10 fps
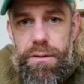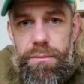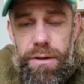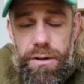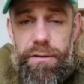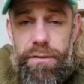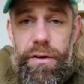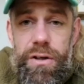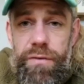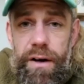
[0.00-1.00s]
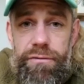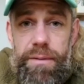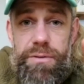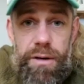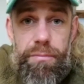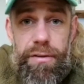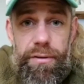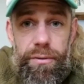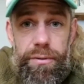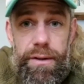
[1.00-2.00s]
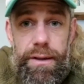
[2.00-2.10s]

but you do first 5 reps on a breath hold.